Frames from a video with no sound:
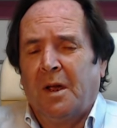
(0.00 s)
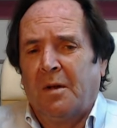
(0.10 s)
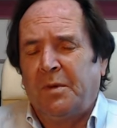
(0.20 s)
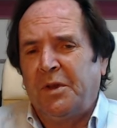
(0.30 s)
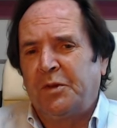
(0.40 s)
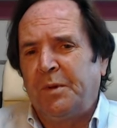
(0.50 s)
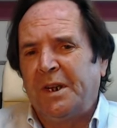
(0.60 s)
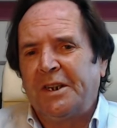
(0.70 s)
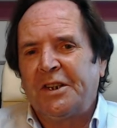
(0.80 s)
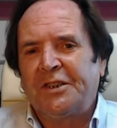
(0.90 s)
I mean, there's been
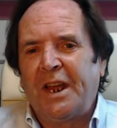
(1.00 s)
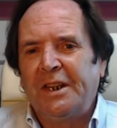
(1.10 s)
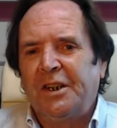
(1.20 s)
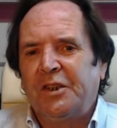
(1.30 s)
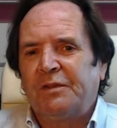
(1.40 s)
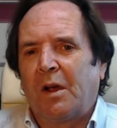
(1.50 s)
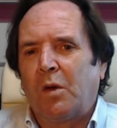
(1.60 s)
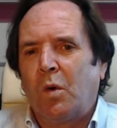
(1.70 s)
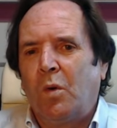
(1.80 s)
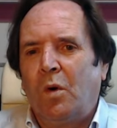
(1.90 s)
an ascendance of a
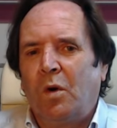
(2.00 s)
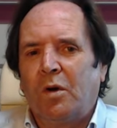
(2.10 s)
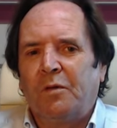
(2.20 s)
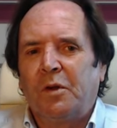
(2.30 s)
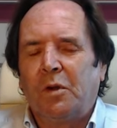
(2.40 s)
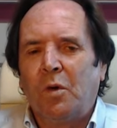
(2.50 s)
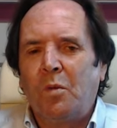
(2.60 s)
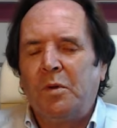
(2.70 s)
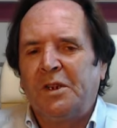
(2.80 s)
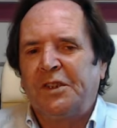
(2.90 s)
cohort of
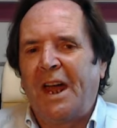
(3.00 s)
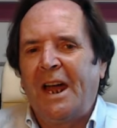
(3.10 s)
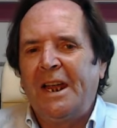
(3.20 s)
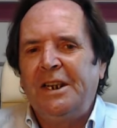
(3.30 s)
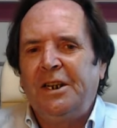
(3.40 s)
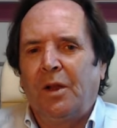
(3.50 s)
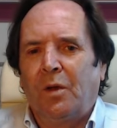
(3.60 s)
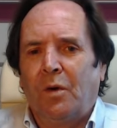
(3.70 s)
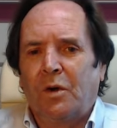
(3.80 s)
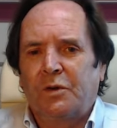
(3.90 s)
globalist
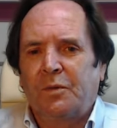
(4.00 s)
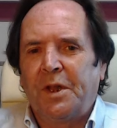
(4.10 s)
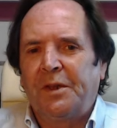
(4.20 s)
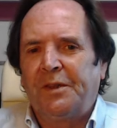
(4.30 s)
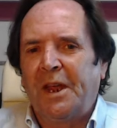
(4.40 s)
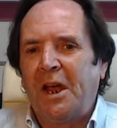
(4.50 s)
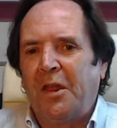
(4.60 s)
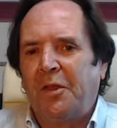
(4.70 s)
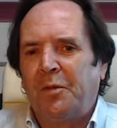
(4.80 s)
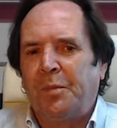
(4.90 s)
ideologues with a
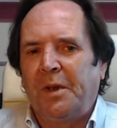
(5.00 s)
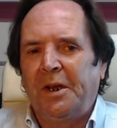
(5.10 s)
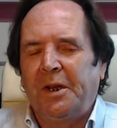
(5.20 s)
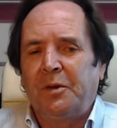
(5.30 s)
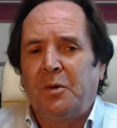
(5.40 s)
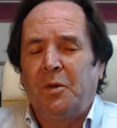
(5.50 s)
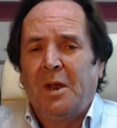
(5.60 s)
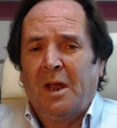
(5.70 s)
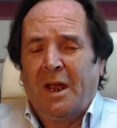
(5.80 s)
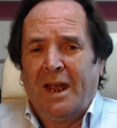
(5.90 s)
dearth of political
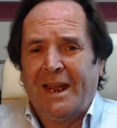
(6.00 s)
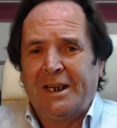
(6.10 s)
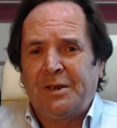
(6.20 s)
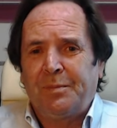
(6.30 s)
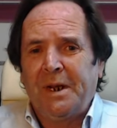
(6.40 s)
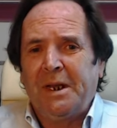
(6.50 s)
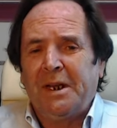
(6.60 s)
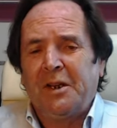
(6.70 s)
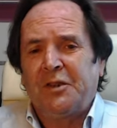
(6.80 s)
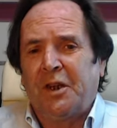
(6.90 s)

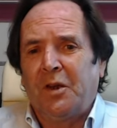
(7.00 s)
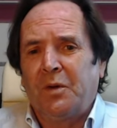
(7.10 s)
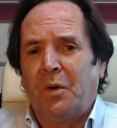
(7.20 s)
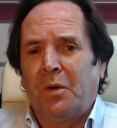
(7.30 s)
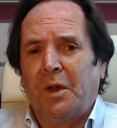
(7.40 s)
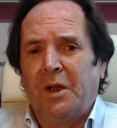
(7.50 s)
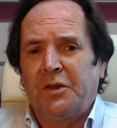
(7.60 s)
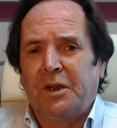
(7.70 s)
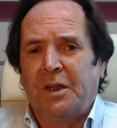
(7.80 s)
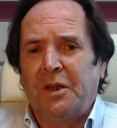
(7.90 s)
experience and
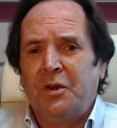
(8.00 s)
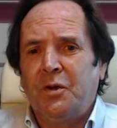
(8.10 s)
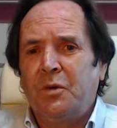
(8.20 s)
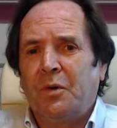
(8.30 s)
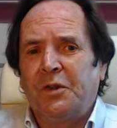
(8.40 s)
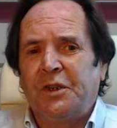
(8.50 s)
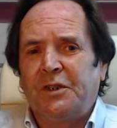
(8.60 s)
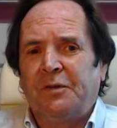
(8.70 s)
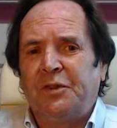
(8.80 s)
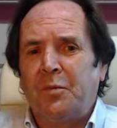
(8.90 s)
knowledge, and the nuances
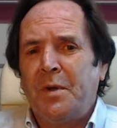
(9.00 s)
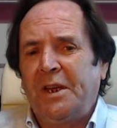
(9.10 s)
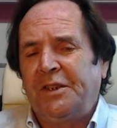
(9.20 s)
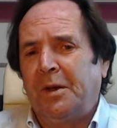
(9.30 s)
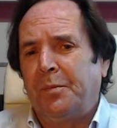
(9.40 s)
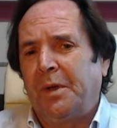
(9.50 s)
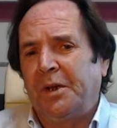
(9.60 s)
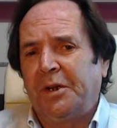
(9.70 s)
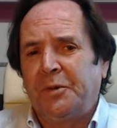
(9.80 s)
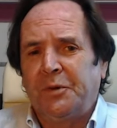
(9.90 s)
of domestic
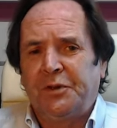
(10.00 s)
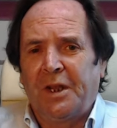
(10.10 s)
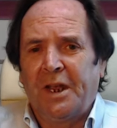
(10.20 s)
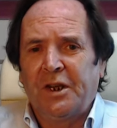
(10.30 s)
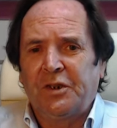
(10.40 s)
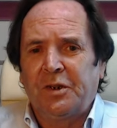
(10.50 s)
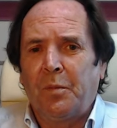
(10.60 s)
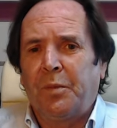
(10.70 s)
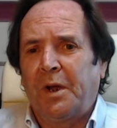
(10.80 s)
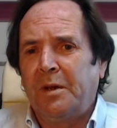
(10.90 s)
political selection
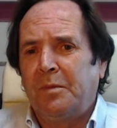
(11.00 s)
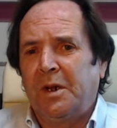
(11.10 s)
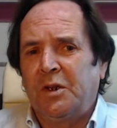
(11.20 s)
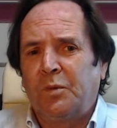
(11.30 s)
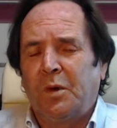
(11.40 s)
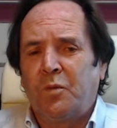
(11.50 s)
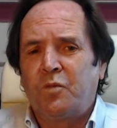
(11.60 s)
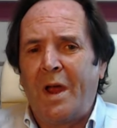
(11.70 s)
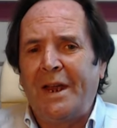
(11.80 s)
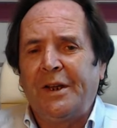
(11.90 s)
at primaries, where
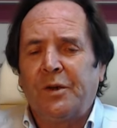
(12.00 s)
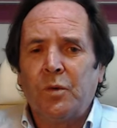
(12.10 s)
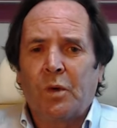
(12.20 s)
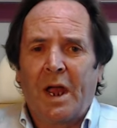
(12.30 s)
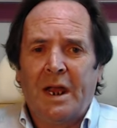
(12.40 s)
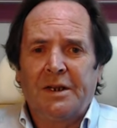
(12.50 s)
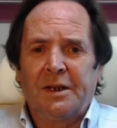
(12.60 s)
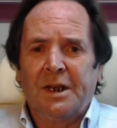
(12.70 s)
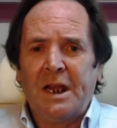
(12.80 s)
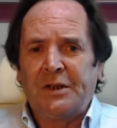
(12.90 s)
radical
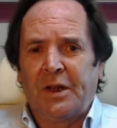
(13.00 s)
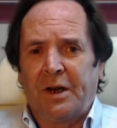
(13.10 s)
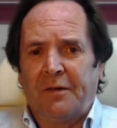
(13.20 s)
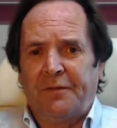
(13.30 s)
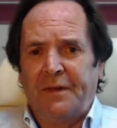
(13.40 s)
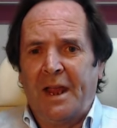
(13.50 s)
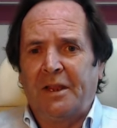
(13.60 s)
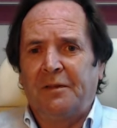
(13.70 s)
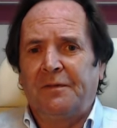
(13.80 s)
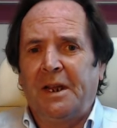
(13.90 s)
candidates are
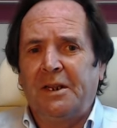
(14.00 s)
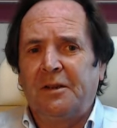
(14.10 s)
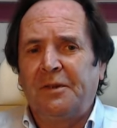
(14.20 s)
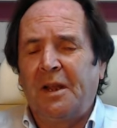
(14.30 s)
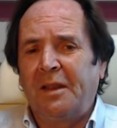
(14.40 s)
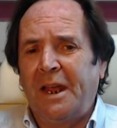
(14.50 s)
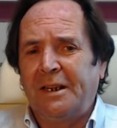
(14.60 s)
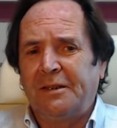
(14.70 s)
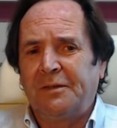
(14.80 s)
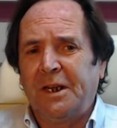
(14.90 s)
elevated, have
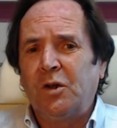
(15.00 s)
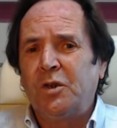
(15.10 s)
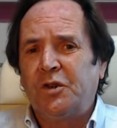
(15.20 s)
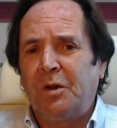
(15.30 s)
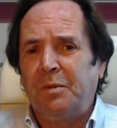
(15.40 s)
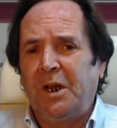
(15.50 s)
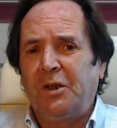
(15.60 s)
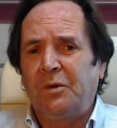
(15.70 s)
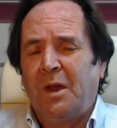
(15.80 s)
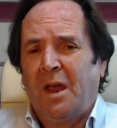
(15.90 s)
collectively contributed
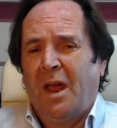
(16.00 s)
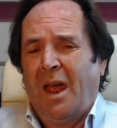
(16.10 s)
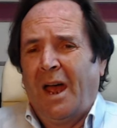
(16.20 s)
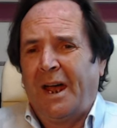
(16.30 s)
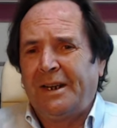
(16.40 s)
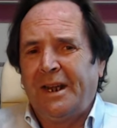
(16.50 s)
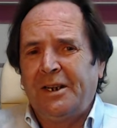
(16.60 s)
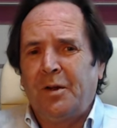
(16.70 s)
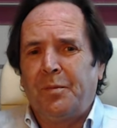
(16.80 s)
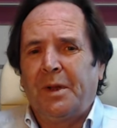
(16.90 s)
to an
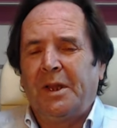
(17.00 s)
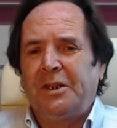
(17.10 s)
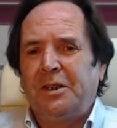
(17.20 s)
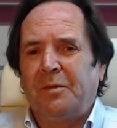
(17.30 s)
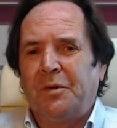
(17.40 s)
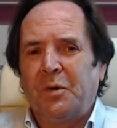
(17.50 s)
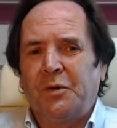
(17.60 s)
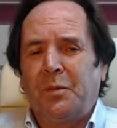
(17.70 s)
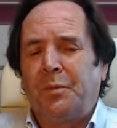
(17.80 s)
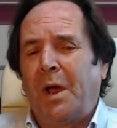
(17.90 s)
inability of those
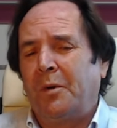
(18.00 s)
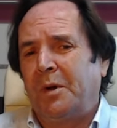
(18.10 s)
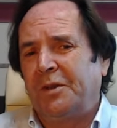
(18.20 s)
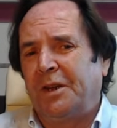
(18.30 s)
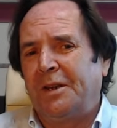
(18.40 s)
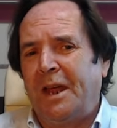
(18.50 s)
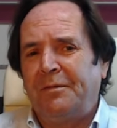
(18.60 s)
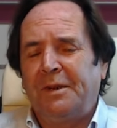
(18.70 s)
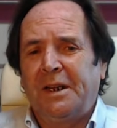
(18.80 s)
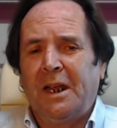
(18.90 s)
in power to
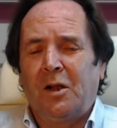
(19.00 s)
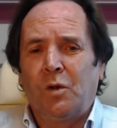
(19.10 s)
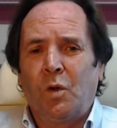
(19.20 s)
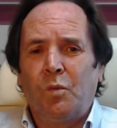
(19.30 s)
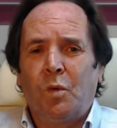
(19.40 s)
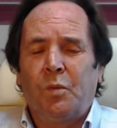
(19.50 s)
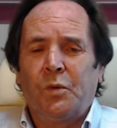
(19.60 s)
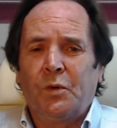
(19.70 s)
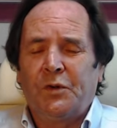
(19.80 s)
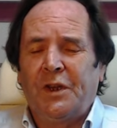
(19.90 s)
navigate global
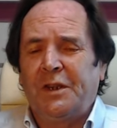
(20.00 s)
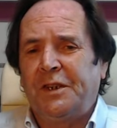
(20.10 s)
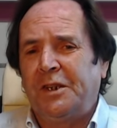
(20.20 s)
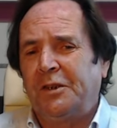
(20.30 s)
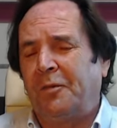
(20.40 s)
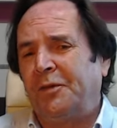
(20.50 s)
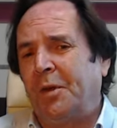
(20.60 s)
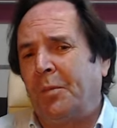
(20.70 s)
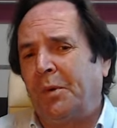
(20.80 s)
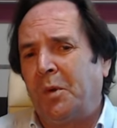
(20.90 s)
processes of
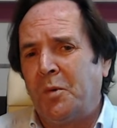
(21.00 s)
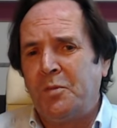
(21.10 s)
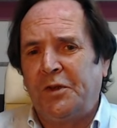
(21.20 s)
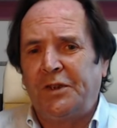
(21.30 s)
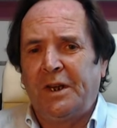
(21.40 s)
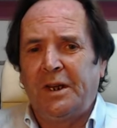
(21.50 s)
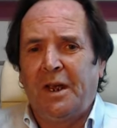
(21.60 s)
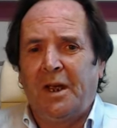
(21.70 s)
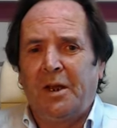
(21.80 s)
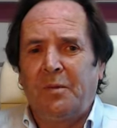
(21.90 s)
diplomacy
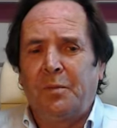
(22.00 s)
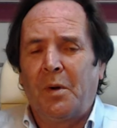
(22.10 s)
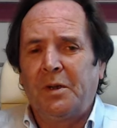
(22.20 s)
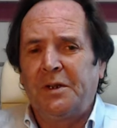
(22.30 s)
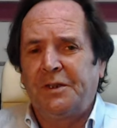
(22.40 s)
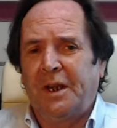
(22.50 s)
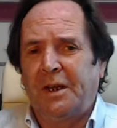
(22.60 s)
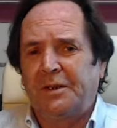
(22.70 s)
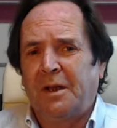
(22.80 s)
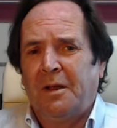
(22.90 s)
and
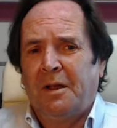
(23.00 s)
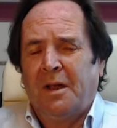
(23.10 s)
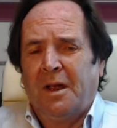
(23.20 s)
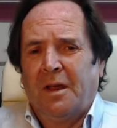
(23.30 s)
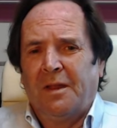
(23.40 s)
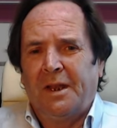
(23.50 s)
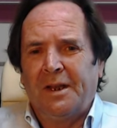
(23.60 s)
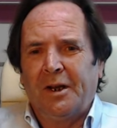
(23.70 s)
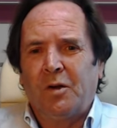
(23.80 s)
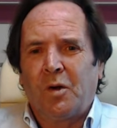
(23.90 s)
politics.
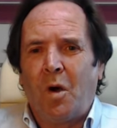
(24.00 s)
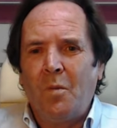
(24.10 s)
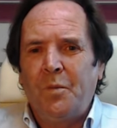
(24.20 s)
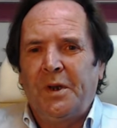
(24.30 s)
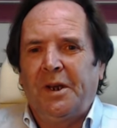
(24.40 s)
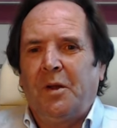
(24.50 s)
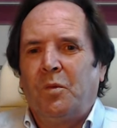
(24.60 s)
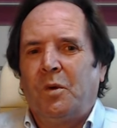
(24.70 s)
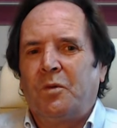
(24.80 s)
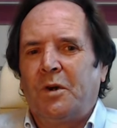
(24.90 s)
They're incompetent at
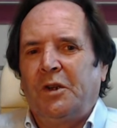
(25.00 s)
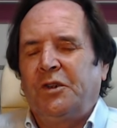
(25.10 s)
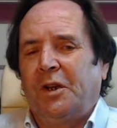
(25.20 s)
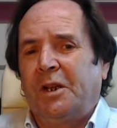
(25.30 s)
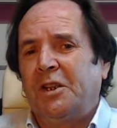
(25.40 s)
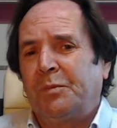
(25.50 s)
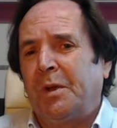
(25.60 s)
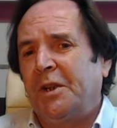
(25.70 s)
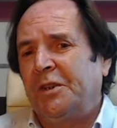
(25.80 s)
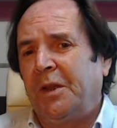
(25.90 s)
what Russia
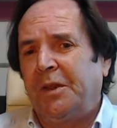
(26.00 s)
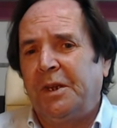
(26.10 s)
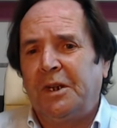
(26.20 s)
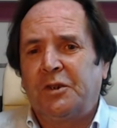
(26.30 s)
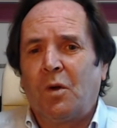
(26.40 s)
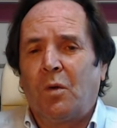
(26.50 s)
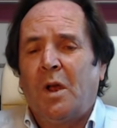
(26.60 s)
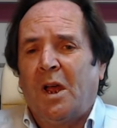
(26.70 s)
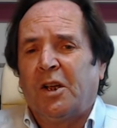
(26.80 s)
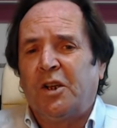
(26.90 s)
conspiracy theories call
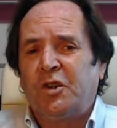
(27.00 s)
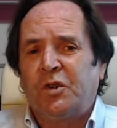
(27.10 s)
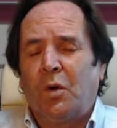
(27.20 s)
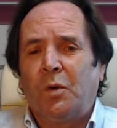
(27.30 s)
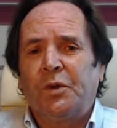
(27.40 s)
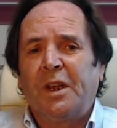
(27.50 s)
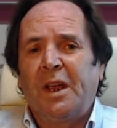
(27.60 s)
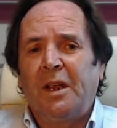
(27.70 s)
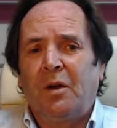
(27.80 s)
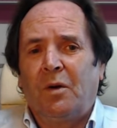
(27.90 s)
controlled
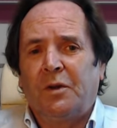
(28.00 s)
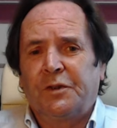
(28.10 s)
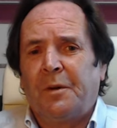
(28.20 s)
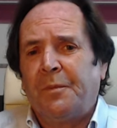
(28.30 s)
chaos.